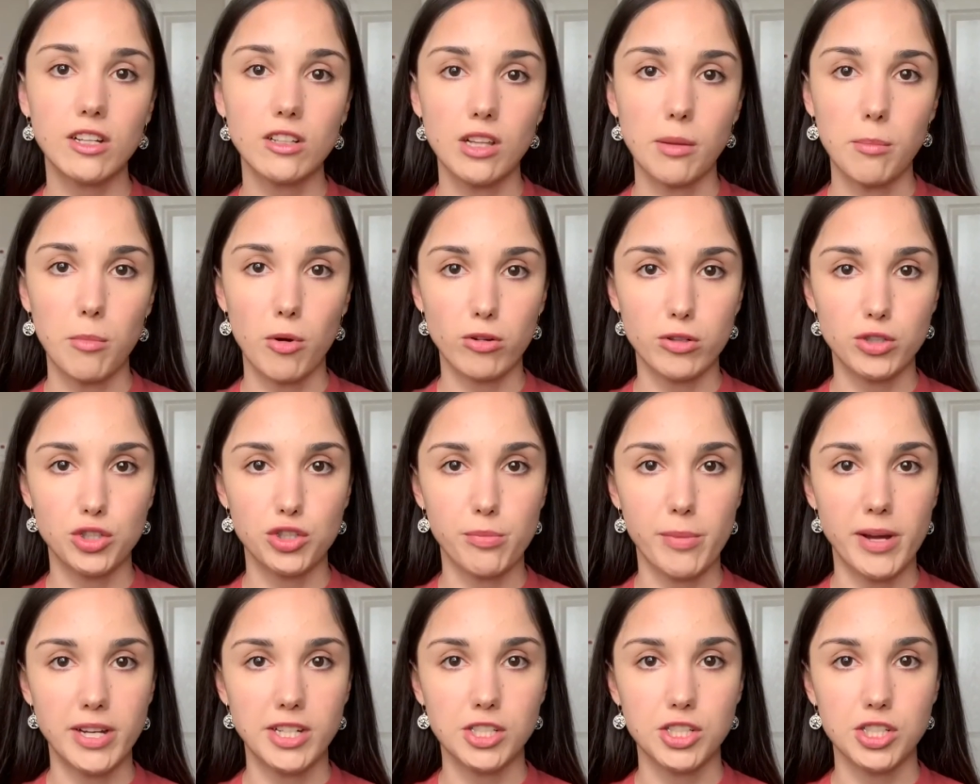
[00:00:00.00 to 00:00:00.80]
laboratory
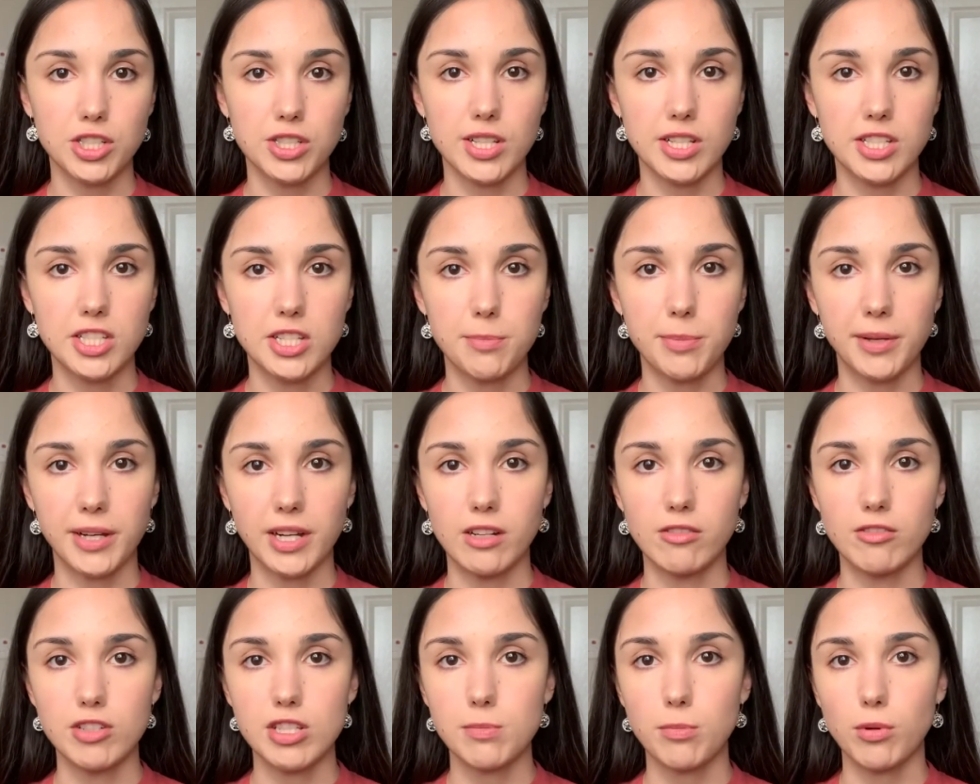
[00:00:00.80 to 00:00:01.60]
managers are typically
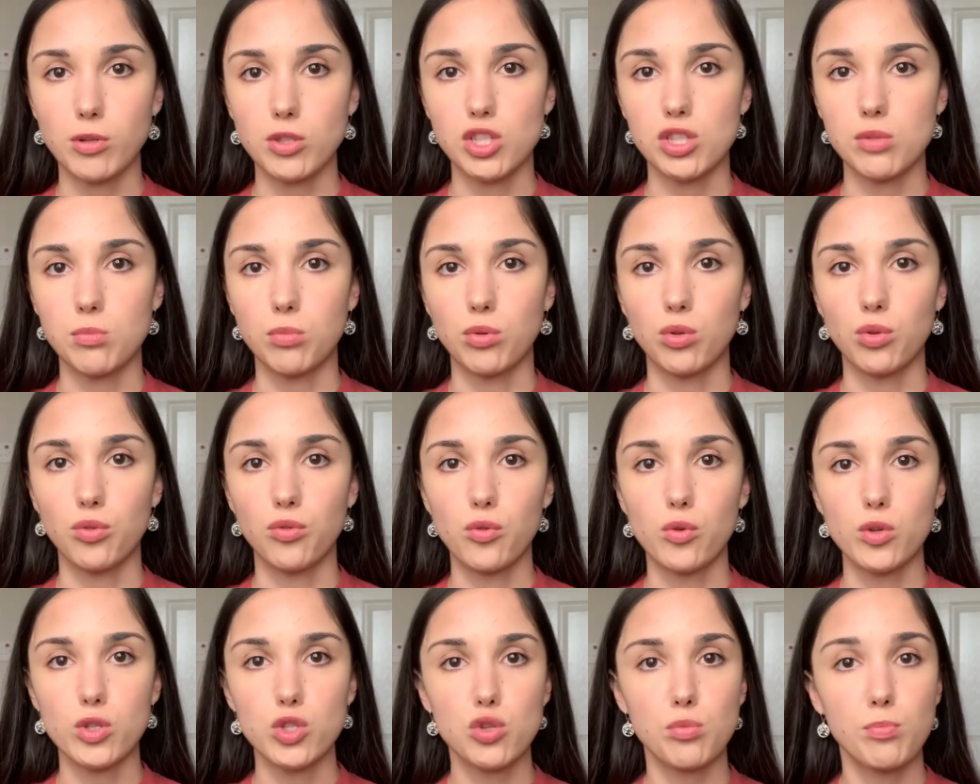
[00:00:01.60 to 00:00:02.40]
responsible
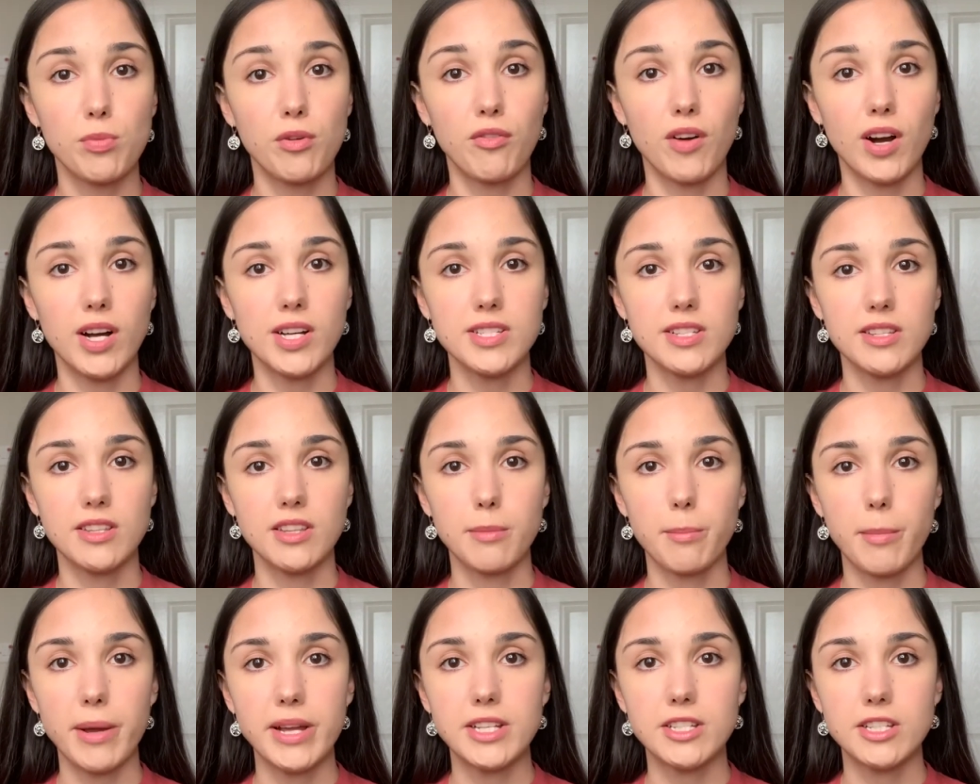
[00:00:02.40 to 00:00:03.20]
for supervising the
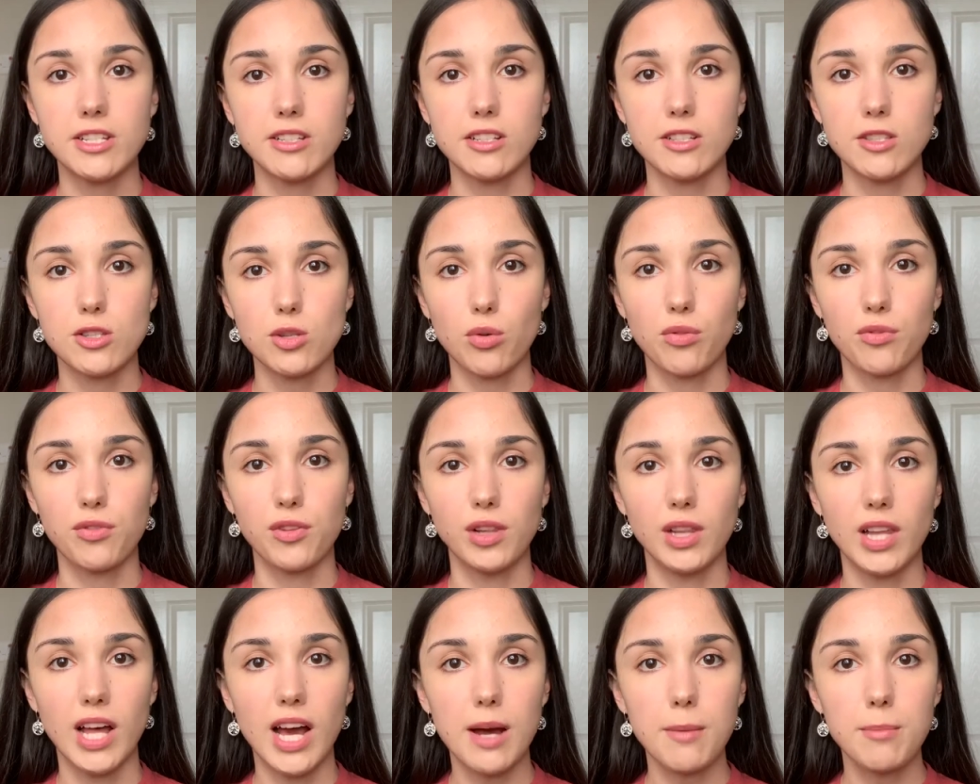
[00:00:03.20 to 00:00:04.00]
maintenance of the
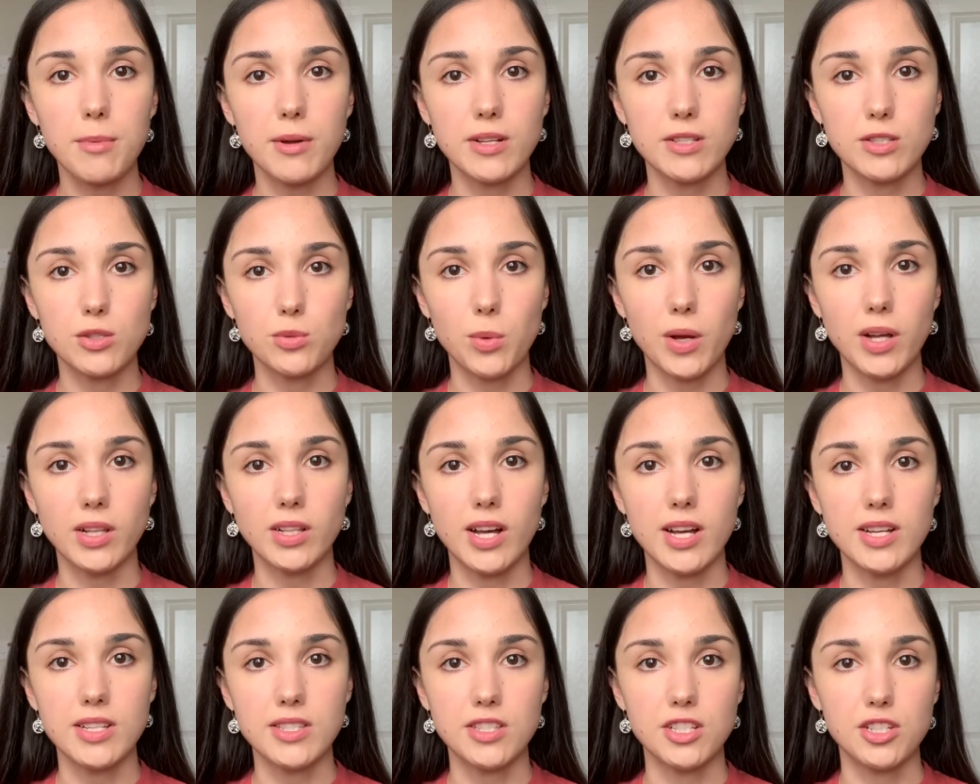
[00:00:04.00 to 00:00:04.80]
lab as well
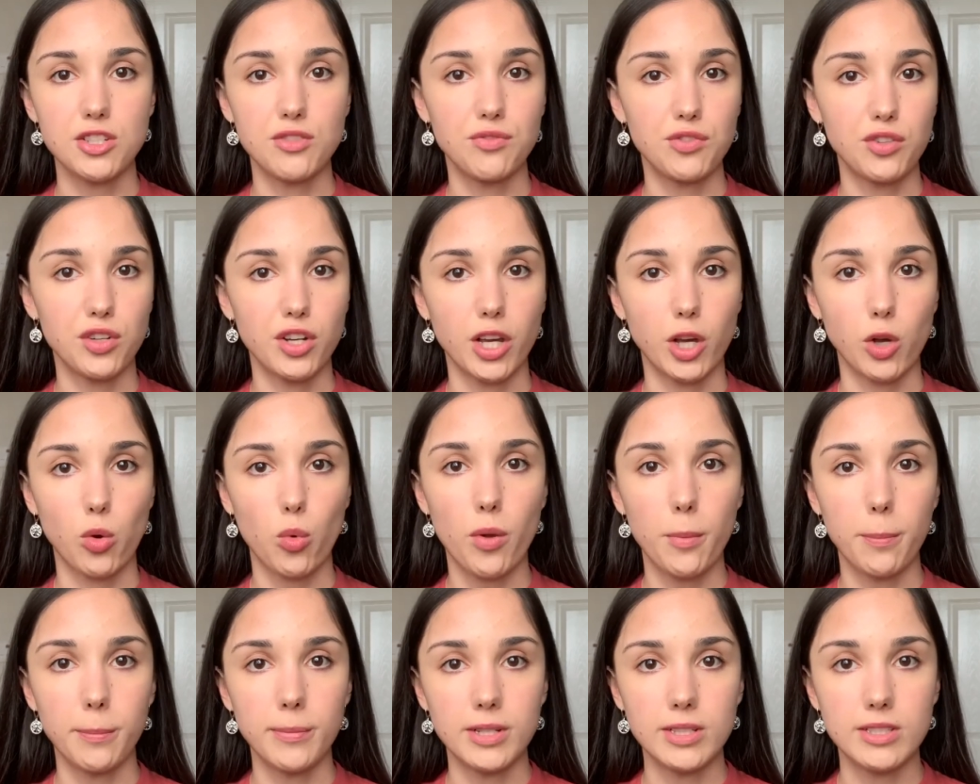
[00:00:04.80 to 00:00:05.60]
as the different
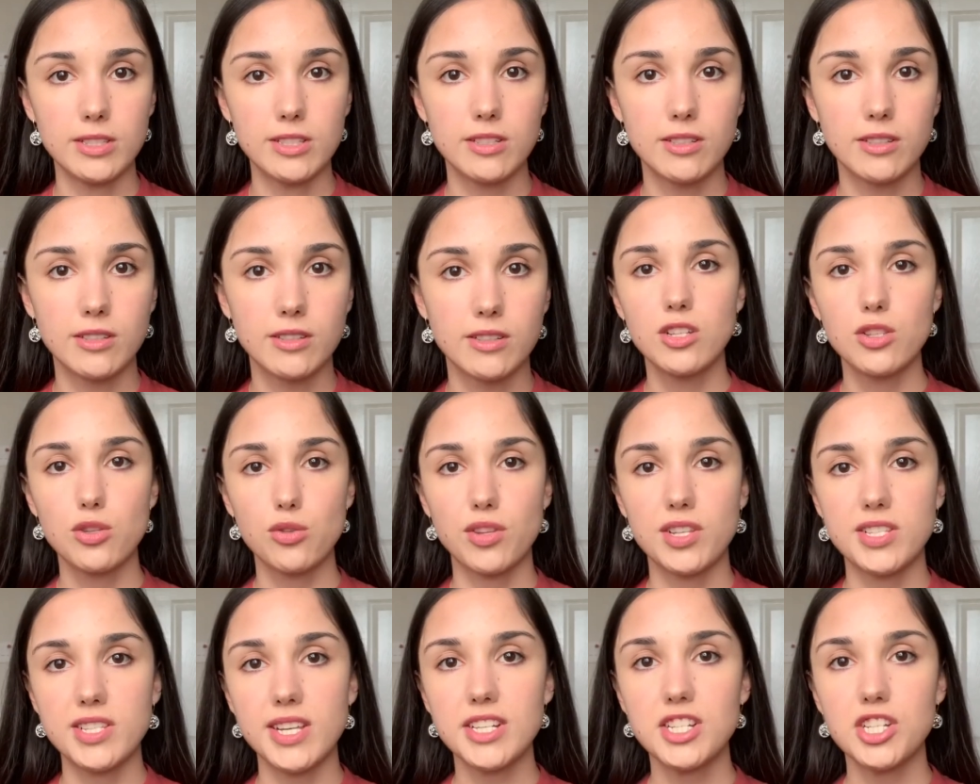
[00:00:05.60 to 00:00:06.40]
equipment. So
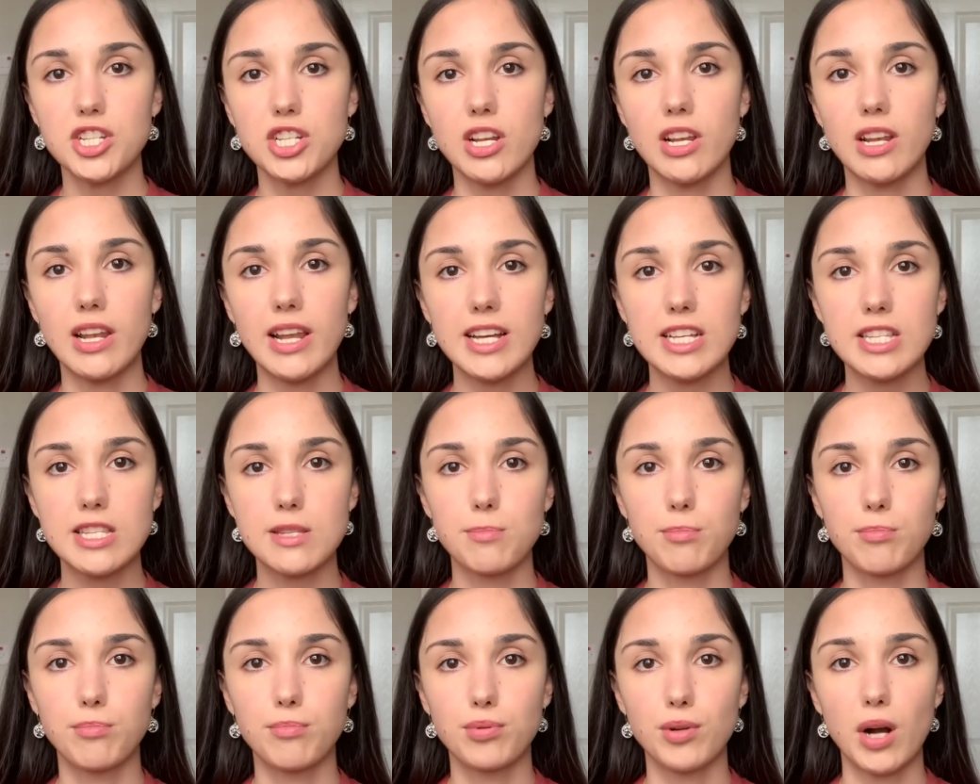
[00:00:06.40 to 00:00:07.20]
there's actually less
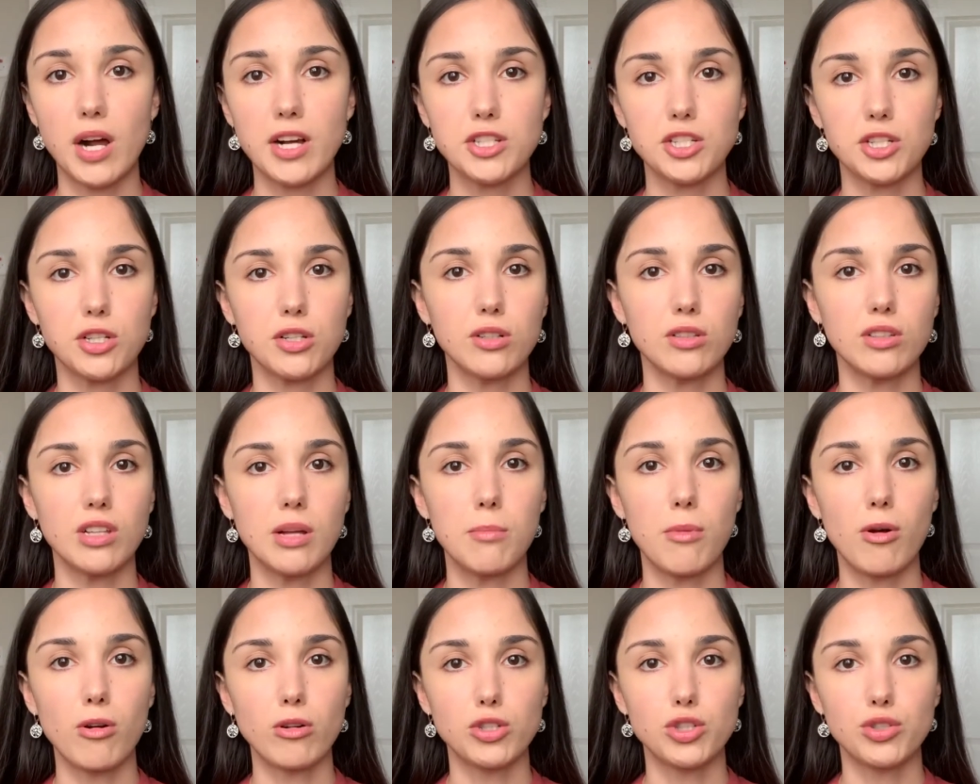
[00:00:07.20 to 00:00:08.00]
practical
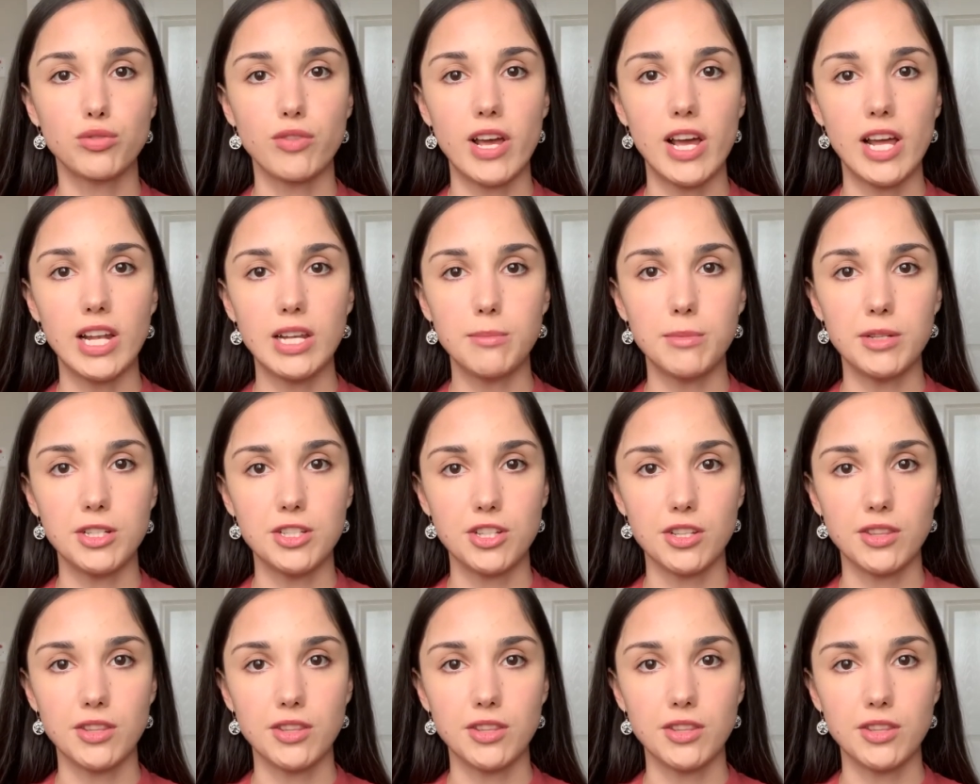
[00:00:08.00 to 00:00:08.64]
laboratory element in